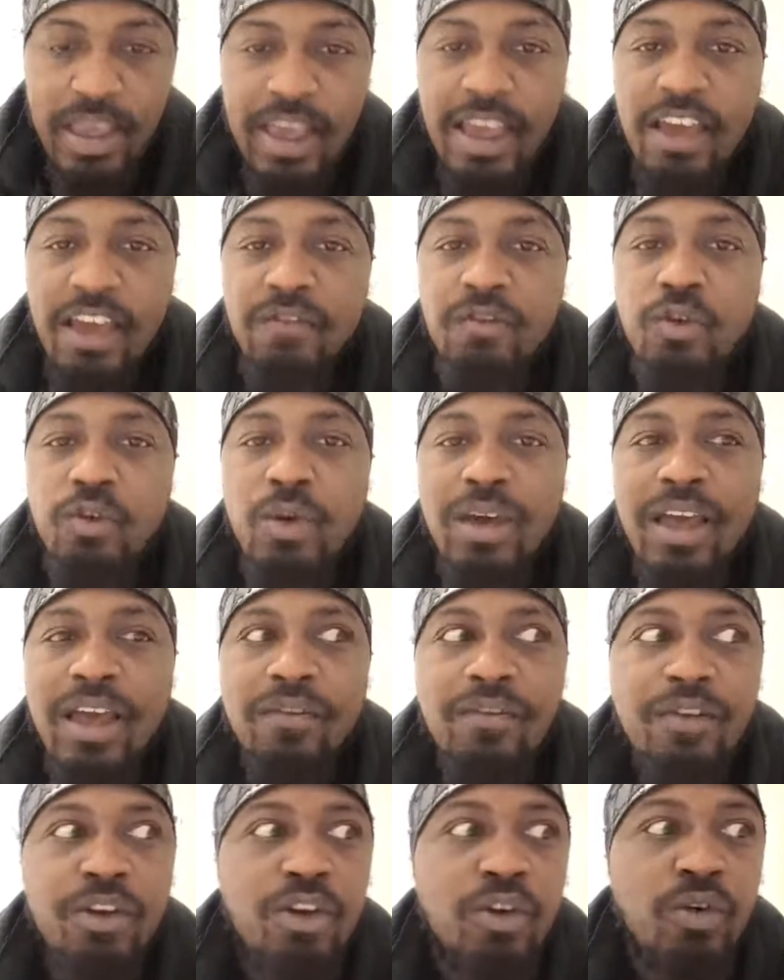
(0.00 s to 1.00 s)
Have you
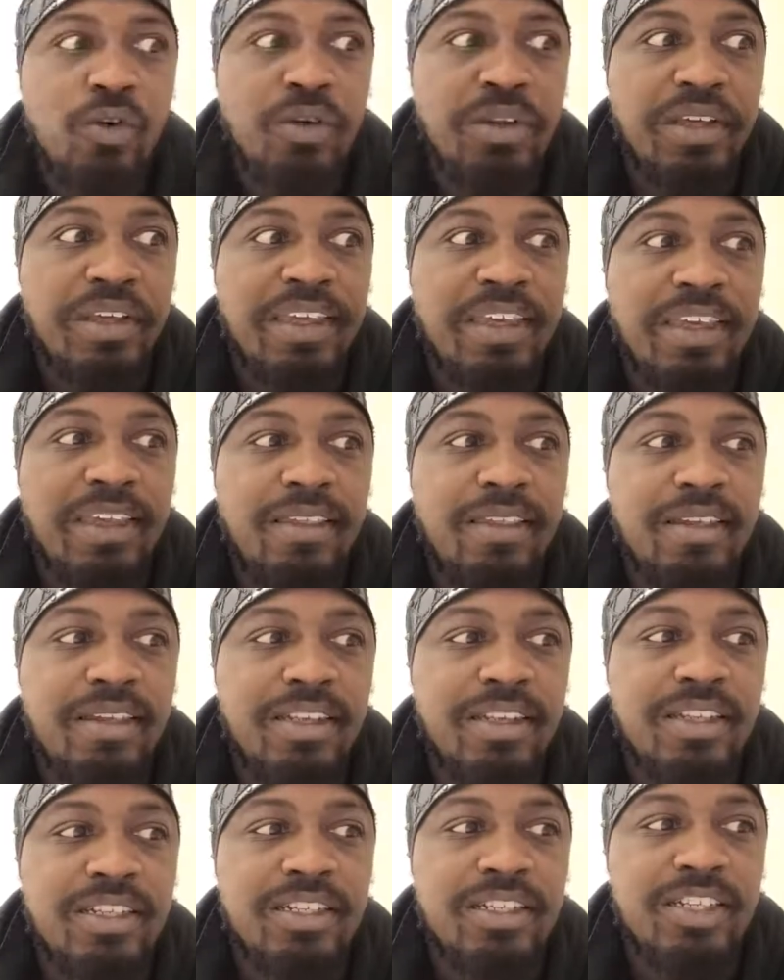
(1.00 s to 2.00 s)
ever known a
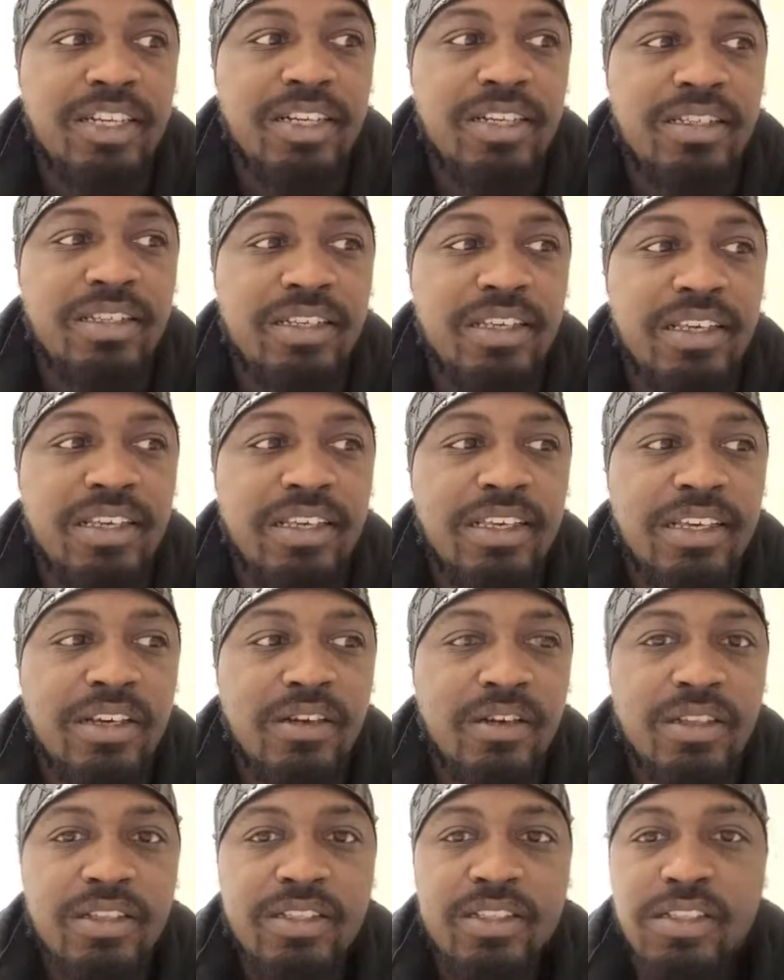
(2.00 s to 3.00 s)
heathen to just
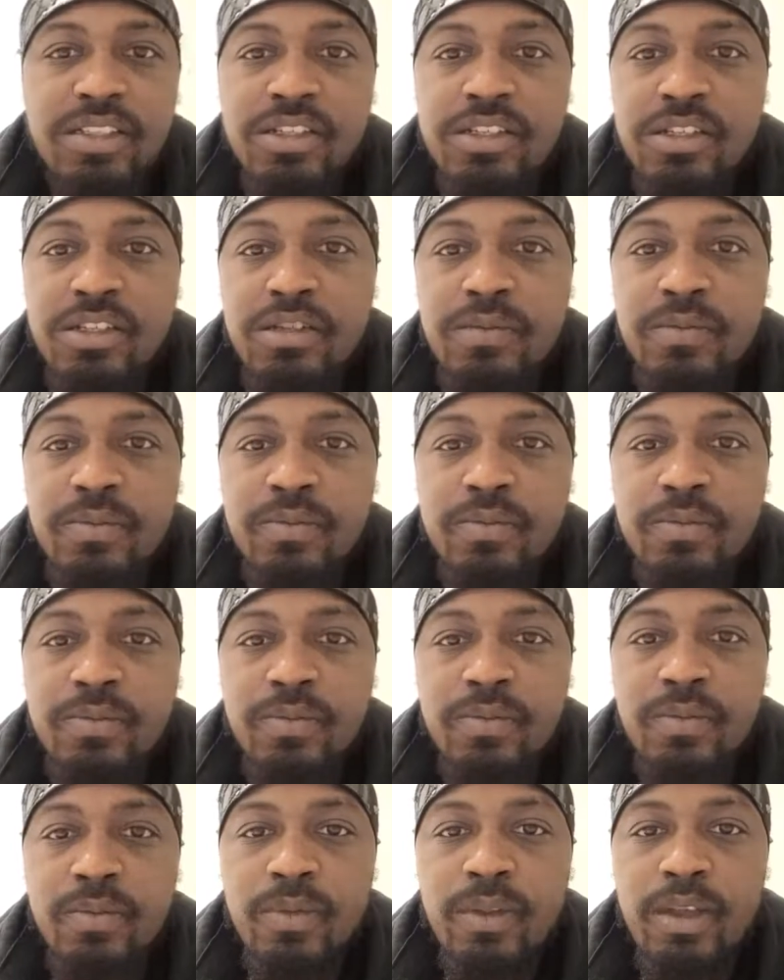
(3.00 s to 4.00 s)
kill a sister
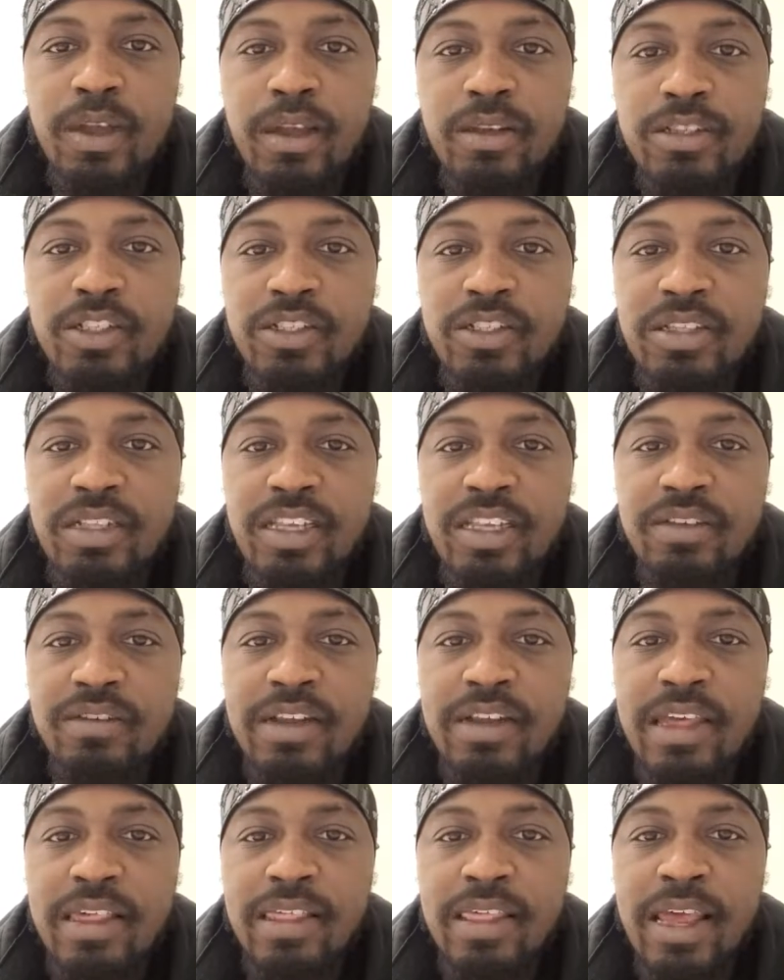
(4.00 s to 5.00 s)
and just leave
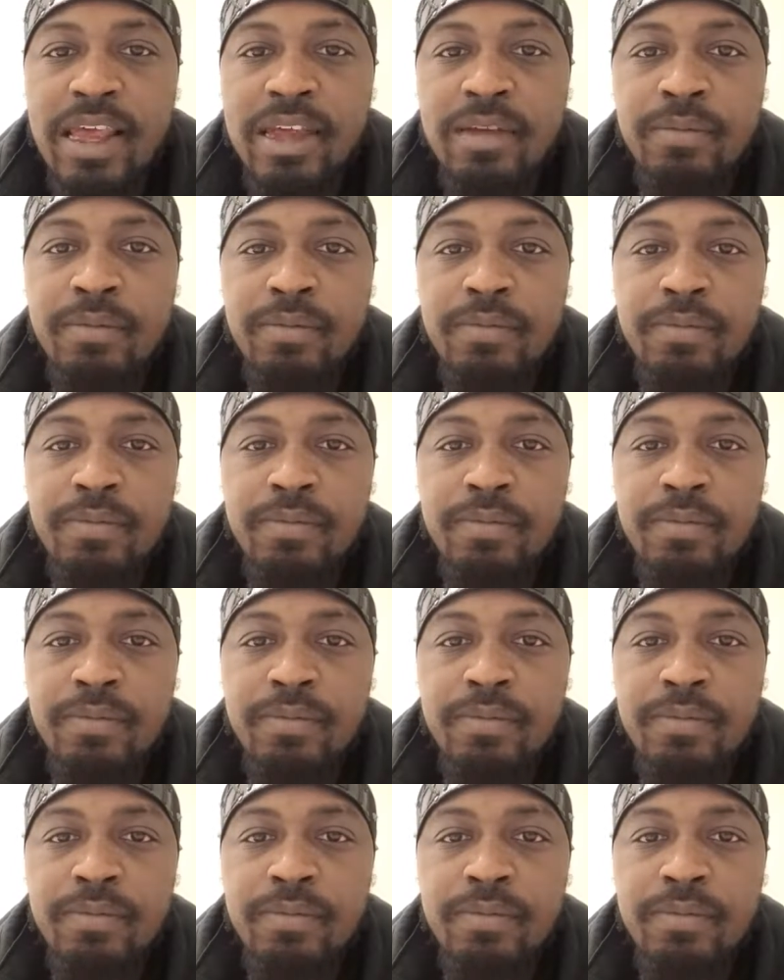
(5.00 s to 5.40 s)
it at that?